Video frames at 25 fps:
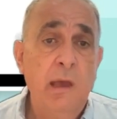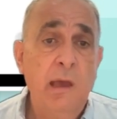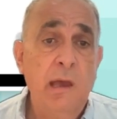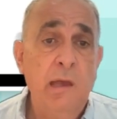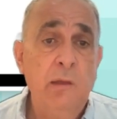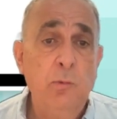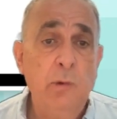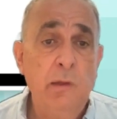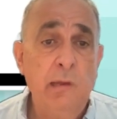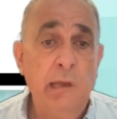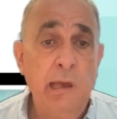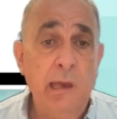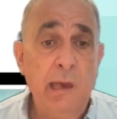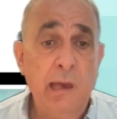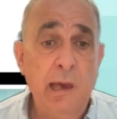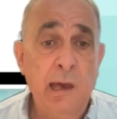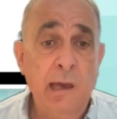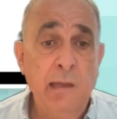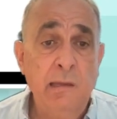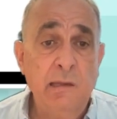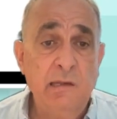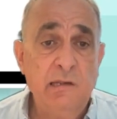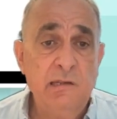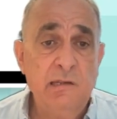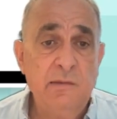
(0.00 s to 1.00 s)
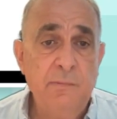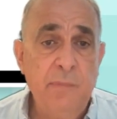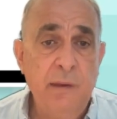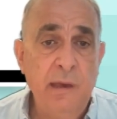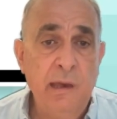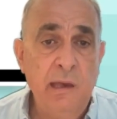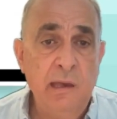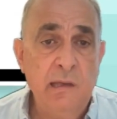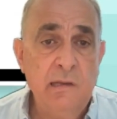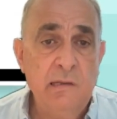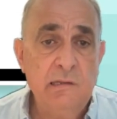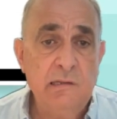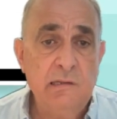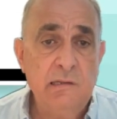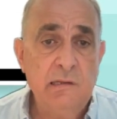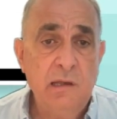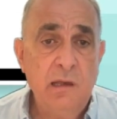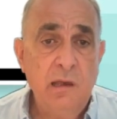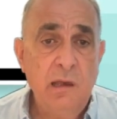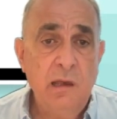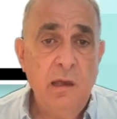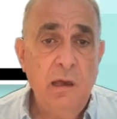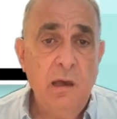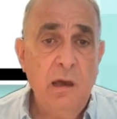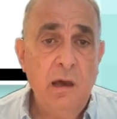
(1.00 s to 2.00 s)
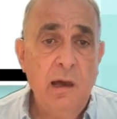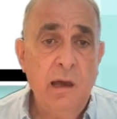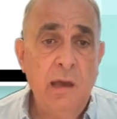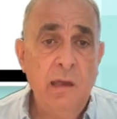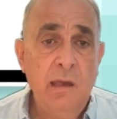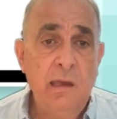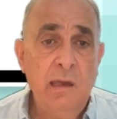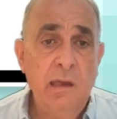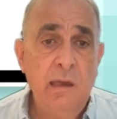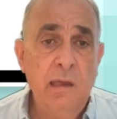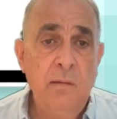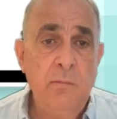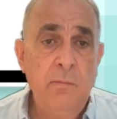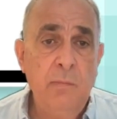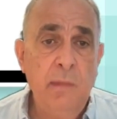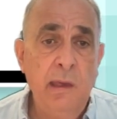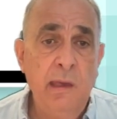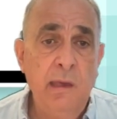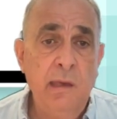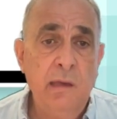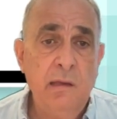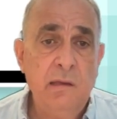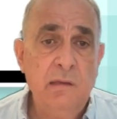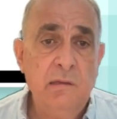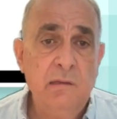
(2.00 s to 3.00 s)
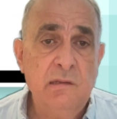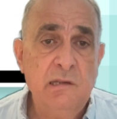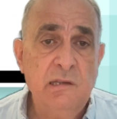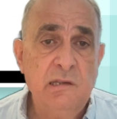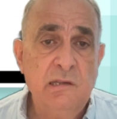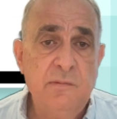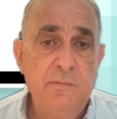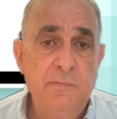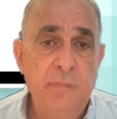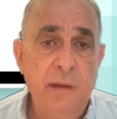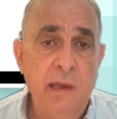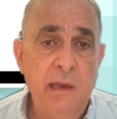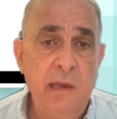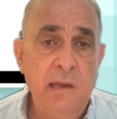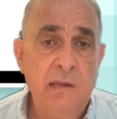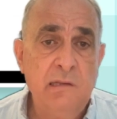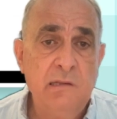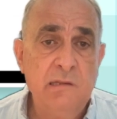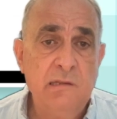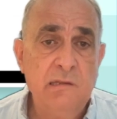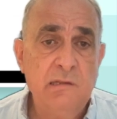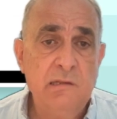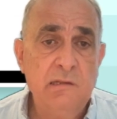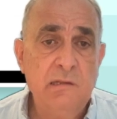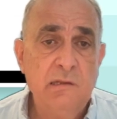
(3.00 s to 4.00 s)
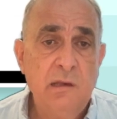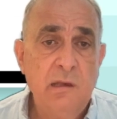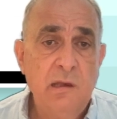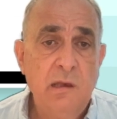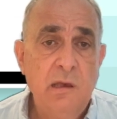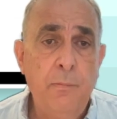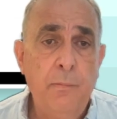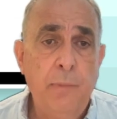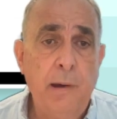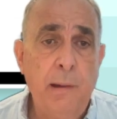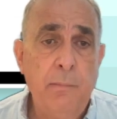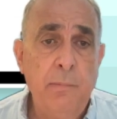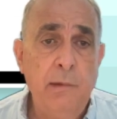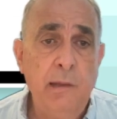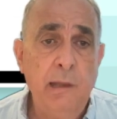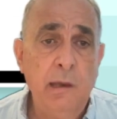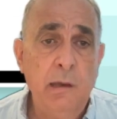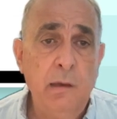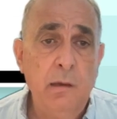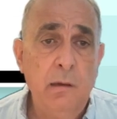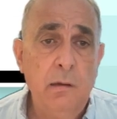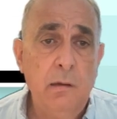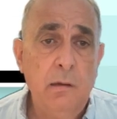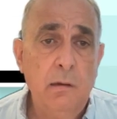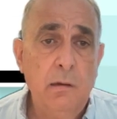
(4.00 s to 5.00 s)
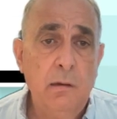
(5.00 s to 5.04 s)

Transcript: and when I add a space, I can make the space public